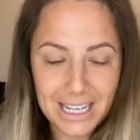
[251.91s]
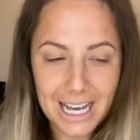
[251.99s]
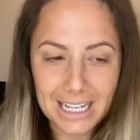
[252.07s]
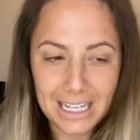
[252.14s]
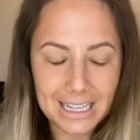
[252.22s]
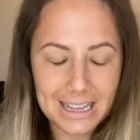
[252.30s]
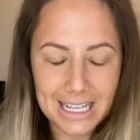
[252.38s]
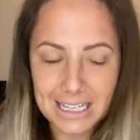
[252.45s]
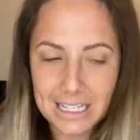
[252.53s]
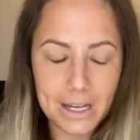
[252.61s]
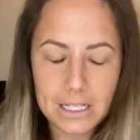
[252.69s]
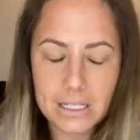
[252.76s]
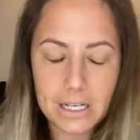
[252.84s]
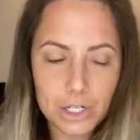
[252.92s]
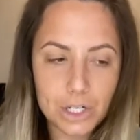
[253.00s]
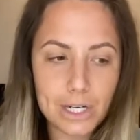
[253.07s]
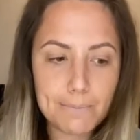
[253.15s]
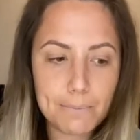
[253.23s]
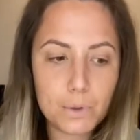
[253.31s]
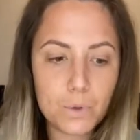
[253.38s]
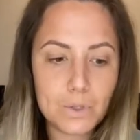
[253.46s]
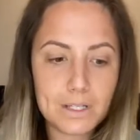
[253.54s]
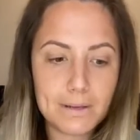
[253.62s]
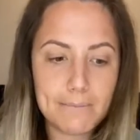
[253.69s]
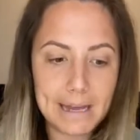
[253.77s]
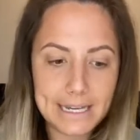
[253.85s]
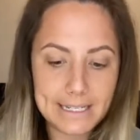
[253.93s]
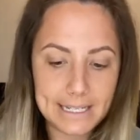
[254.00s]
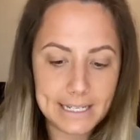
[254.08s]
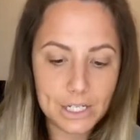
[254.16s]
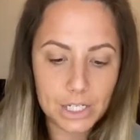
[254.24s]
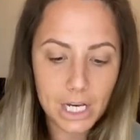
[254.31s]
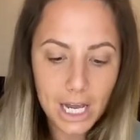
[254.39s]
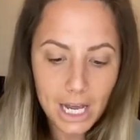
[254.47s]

And I think that that's such an important message.